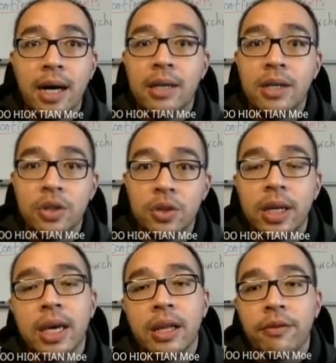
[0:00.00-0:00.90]
they
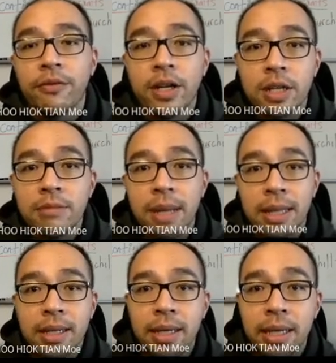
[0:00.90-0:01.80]
can function
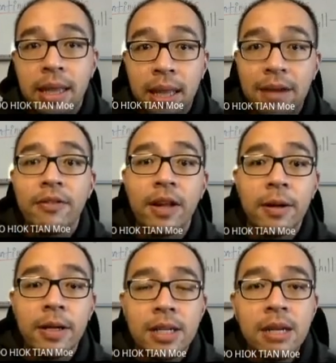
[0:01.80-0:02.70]
better in life
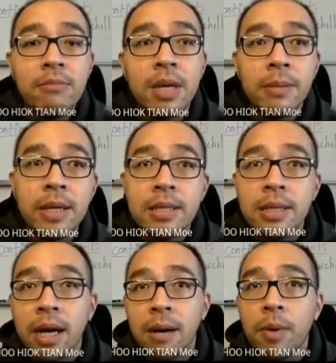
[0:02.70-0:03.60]
Some babies,
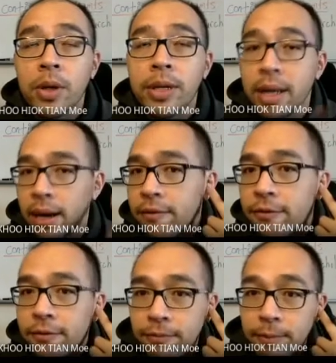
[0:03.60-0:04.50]
they are born
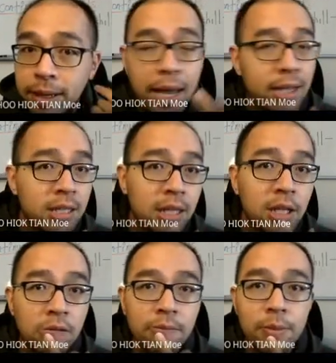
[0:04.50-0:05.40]
deaf but they're actually
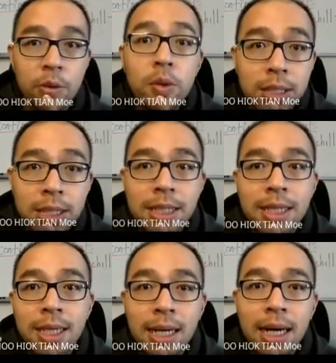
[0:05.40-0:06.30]
not mute.
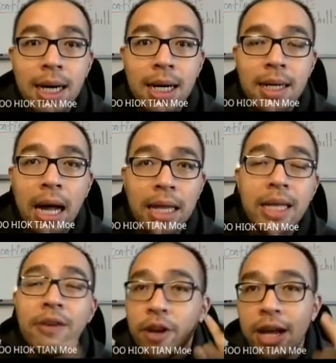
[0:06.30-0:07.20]
I
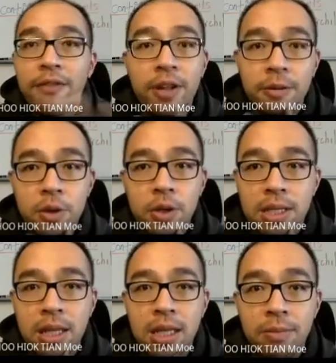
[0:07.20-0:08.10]
think if you're deaf and mute, it's
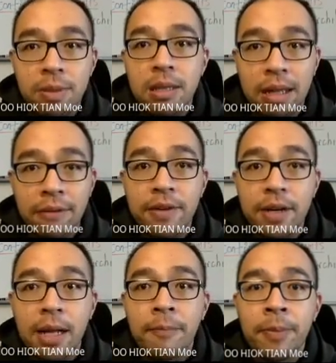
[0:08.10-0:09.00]
a little bit
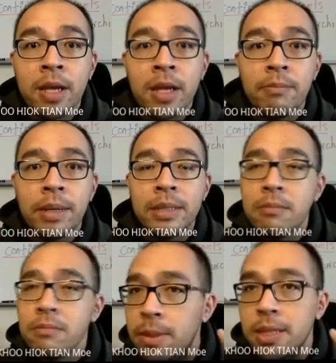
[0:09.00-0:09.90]
tougher But some
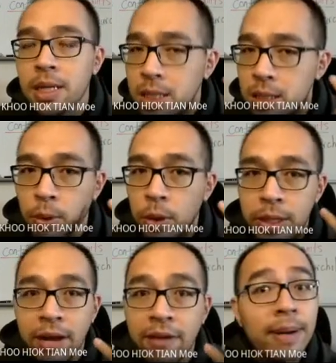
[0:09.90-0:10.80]
babies are just born
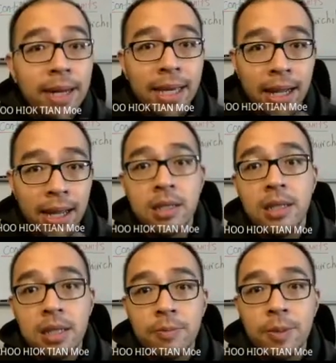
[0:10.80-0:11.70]
deaf, but they can
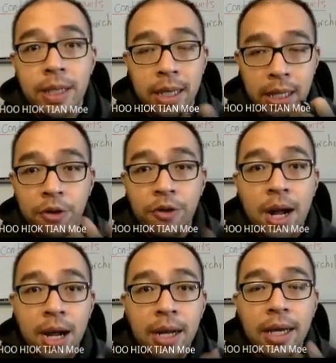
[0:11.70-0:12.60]
actually speak. They can
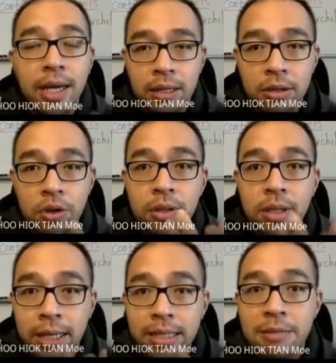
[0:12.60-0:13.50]
cry. They can, they
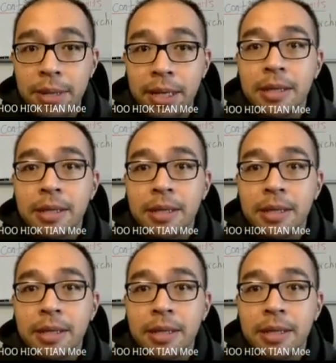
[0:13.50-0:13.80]
can speak.